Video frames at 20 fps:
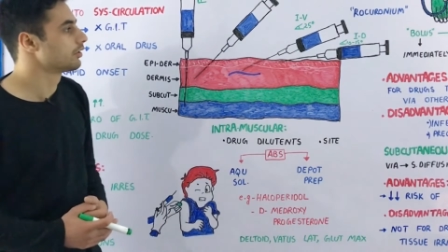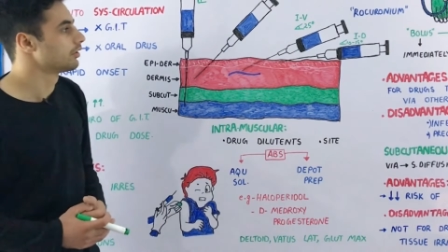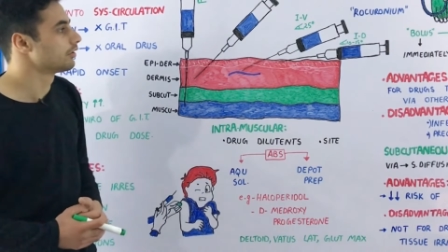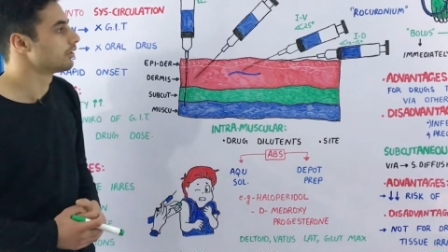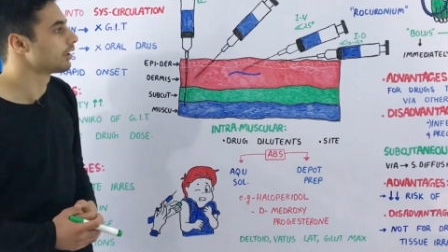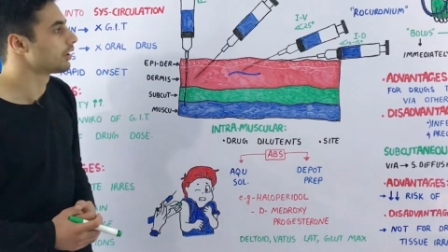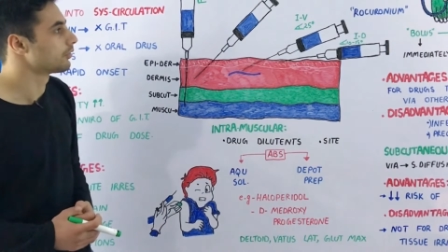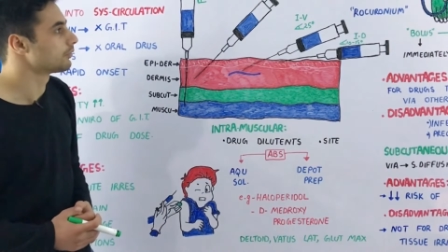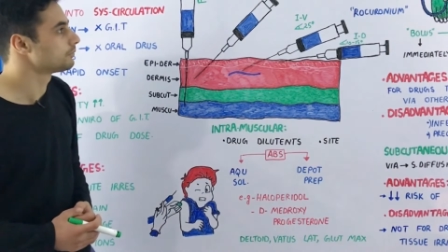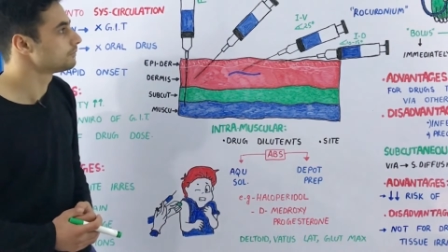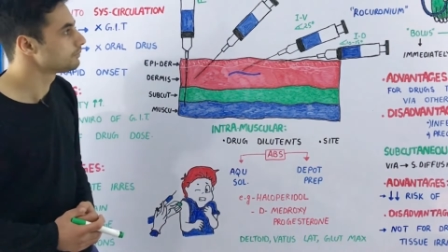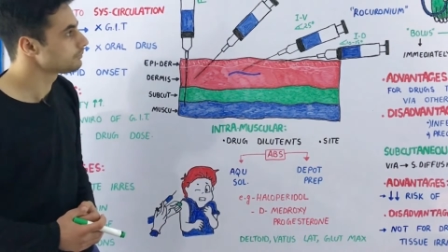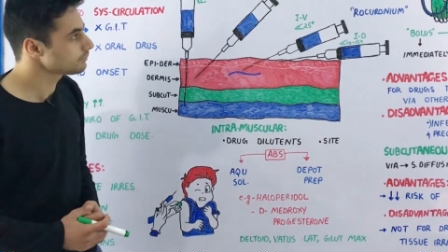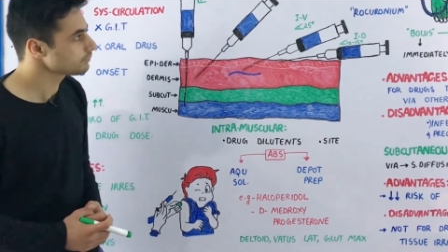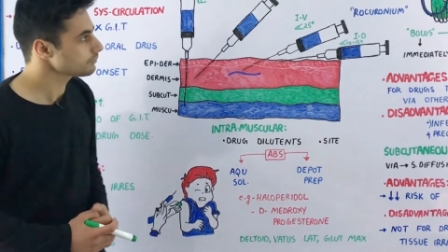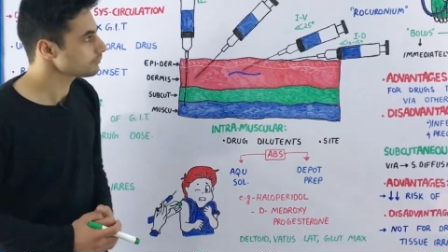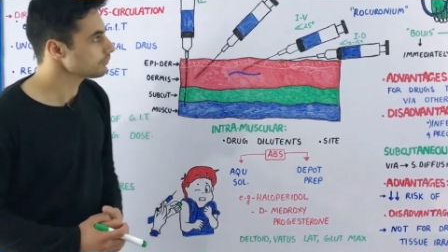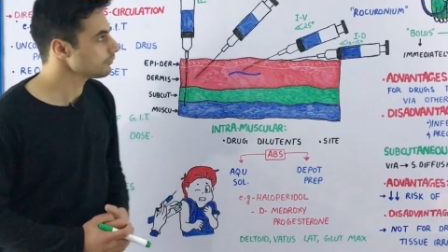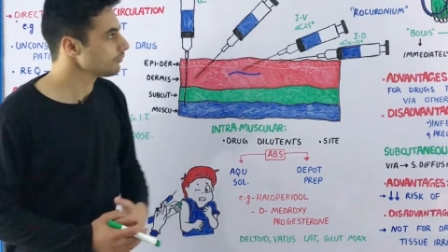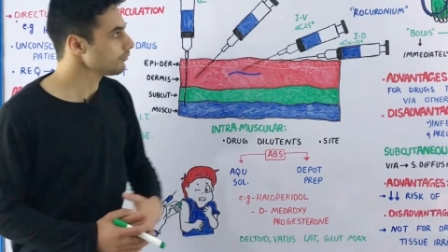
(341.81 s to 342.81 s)
Now,
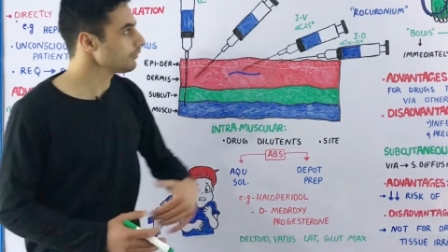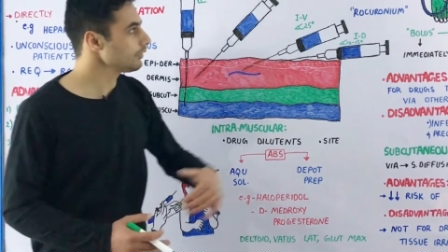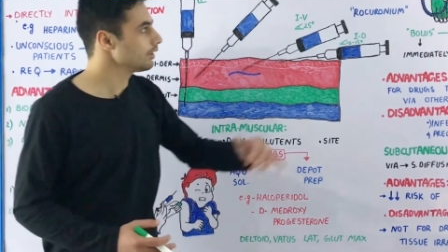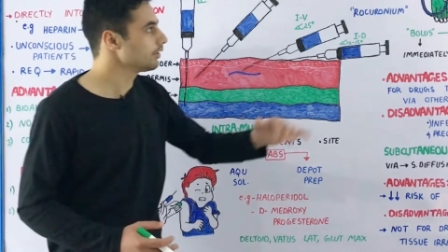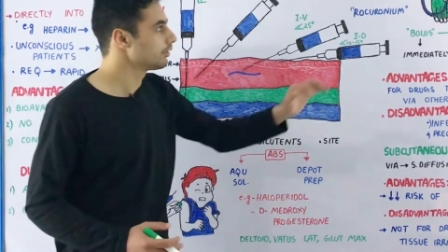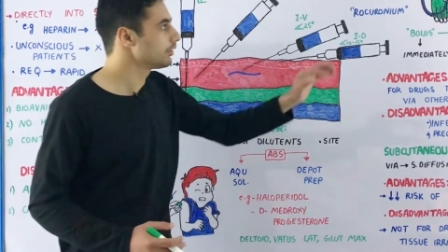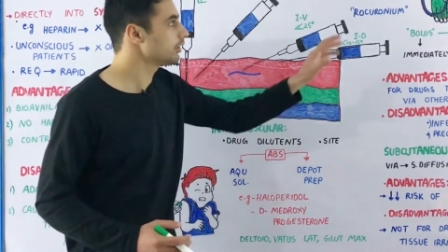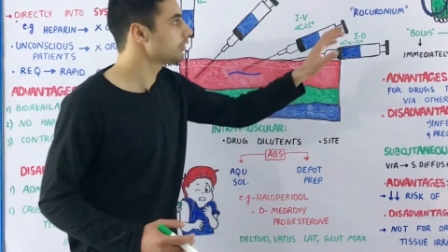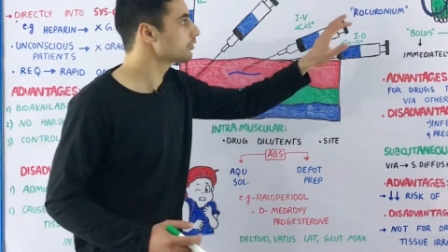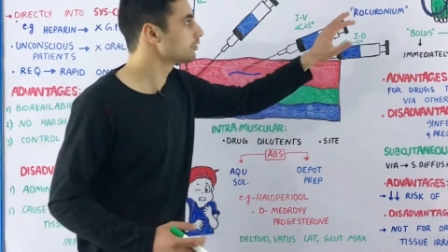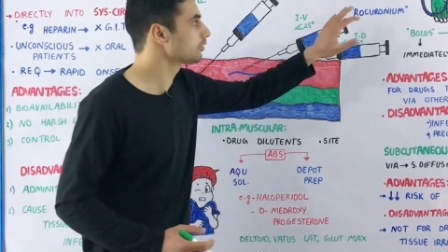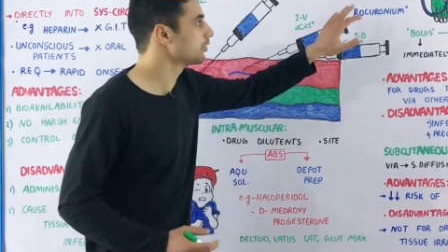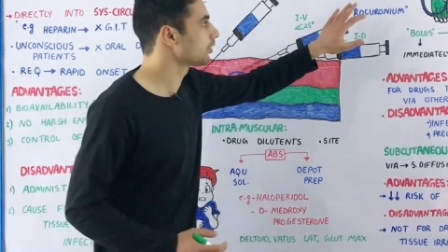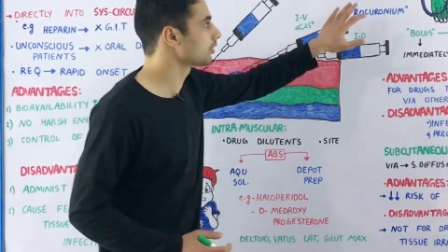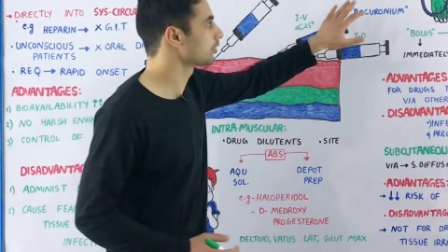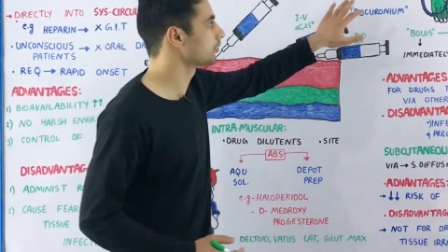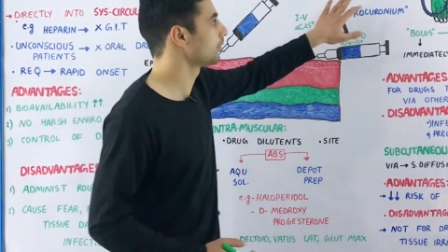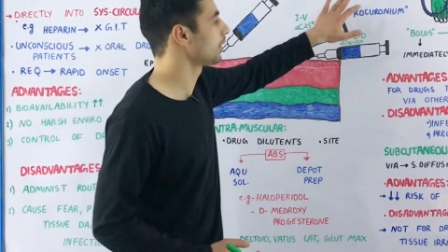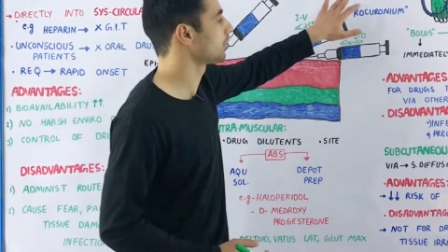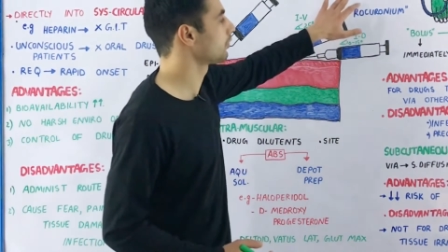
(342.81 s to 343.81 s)
let's
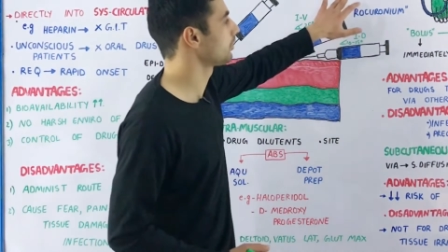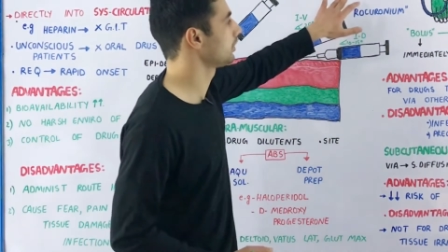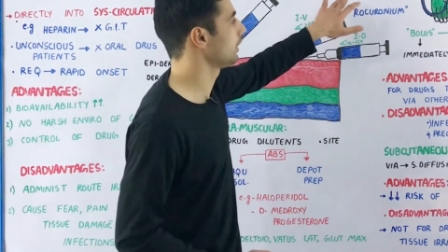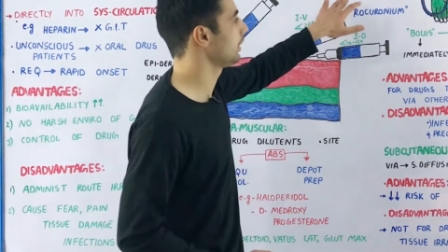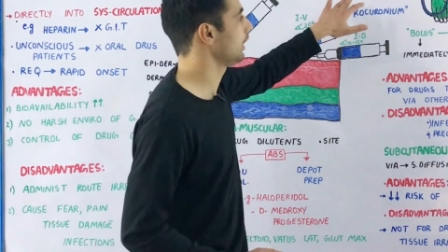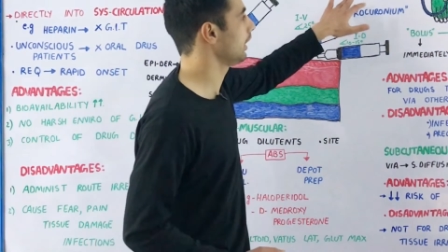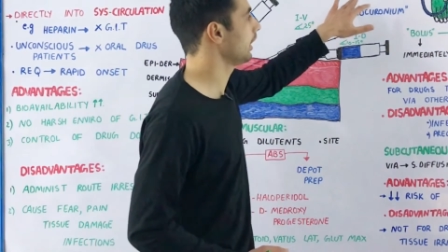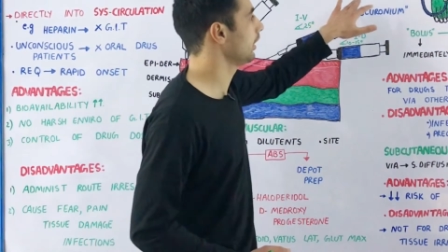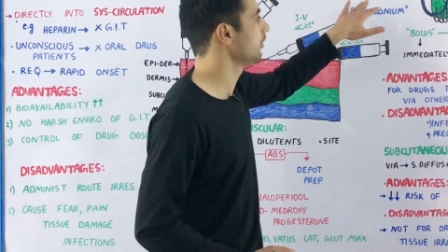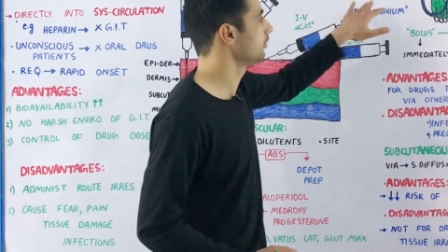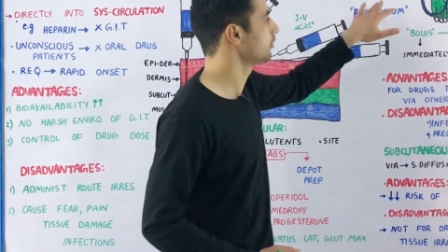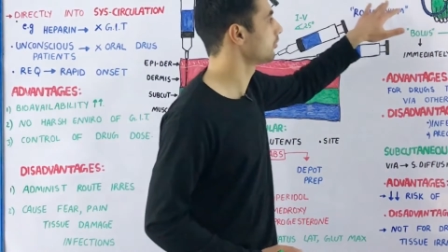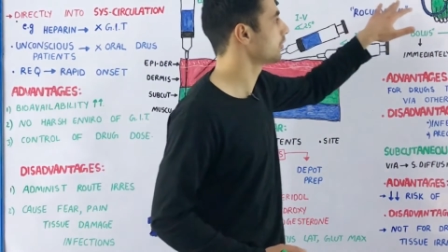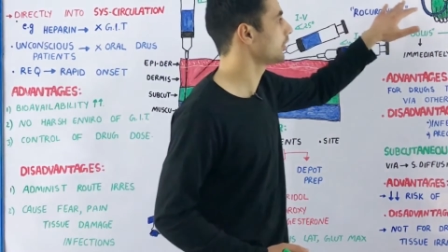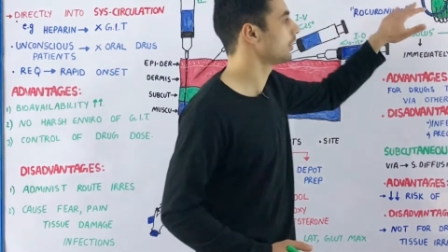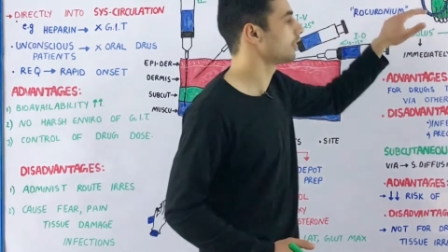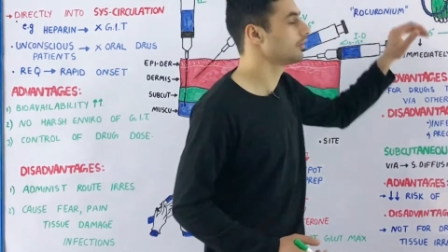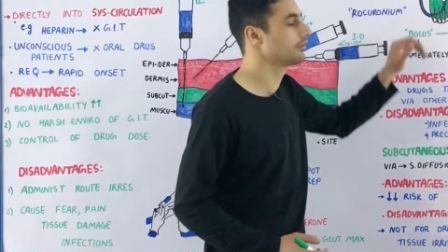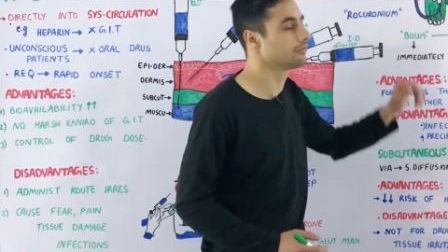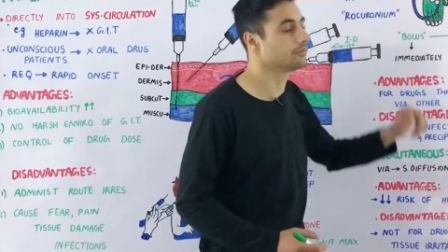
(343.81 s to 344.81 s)
talk about the
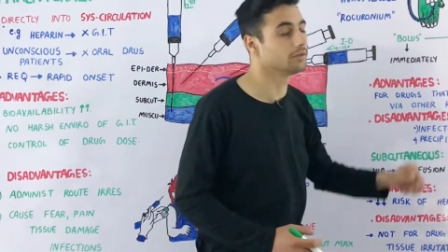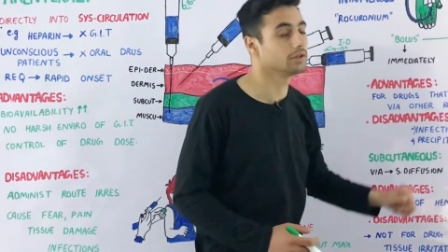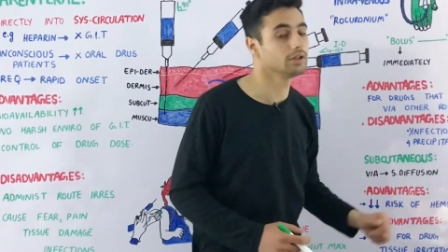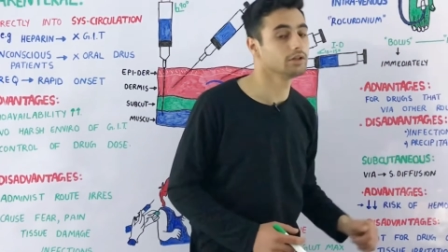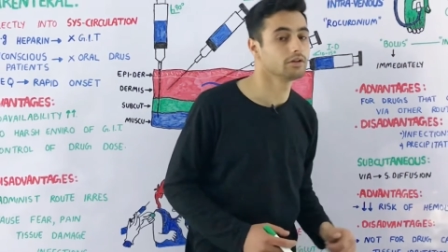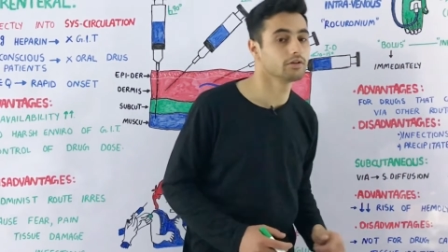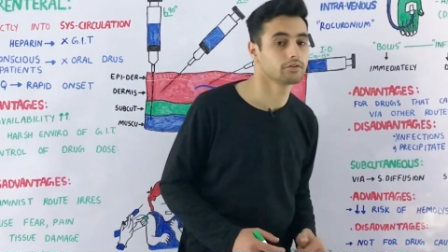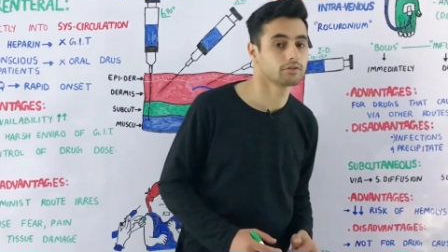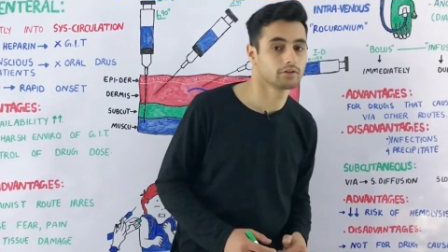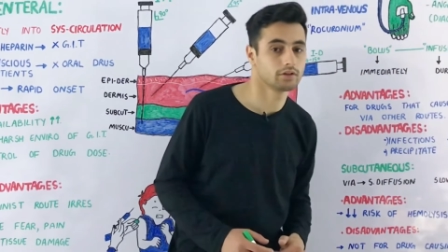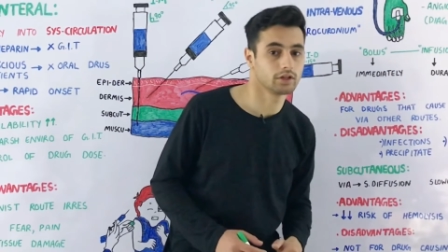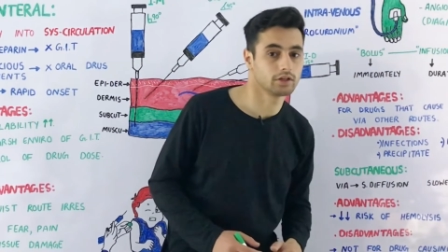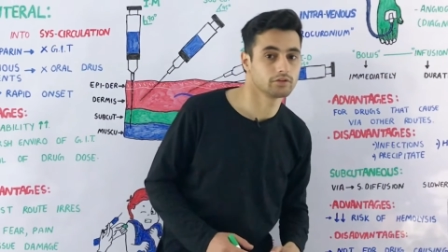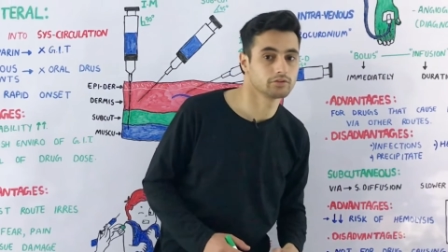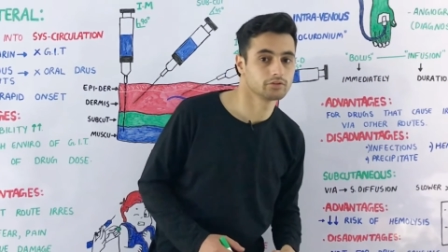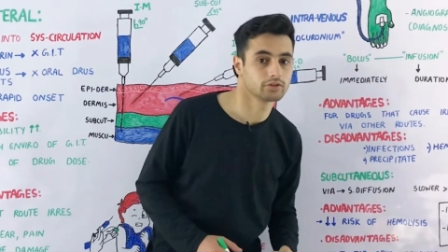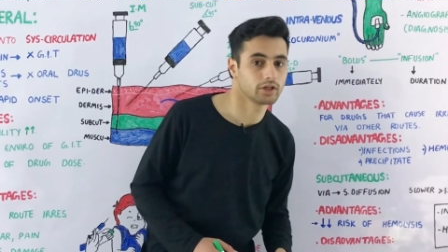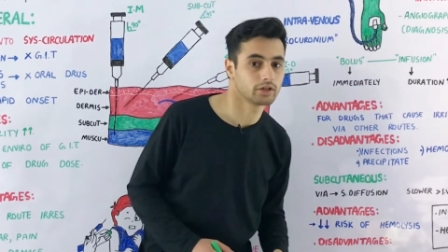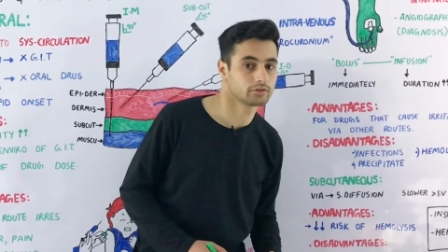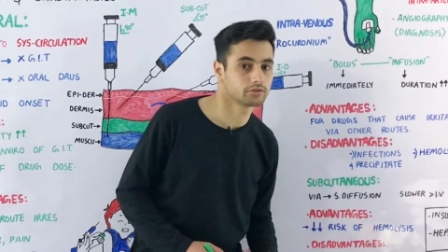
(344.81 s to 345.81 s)
intravenous
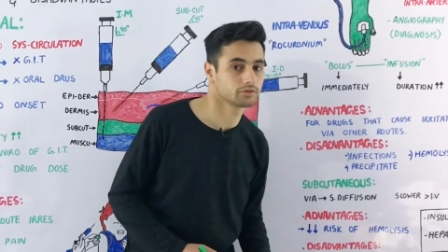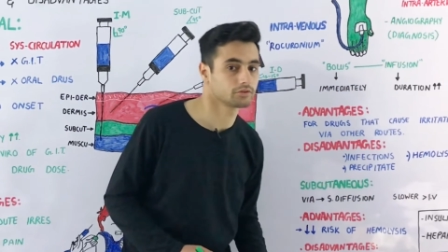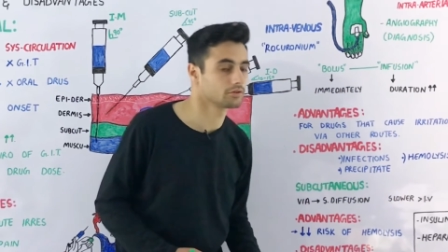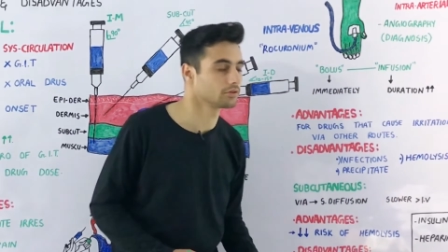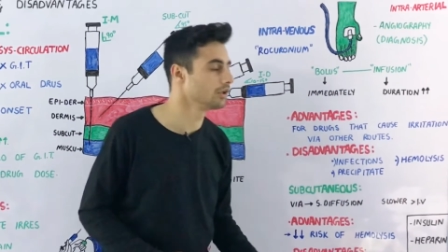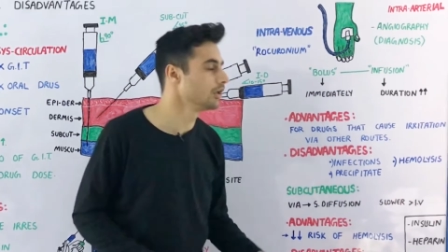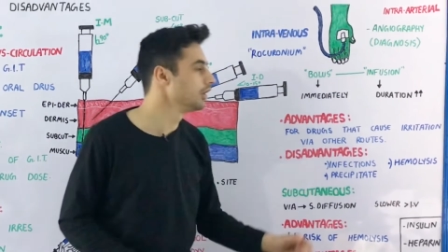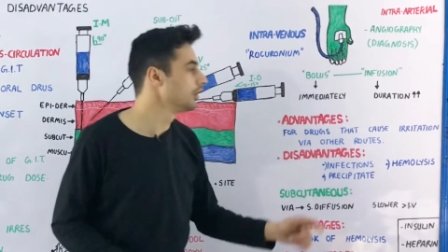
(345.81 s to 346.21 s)
injection.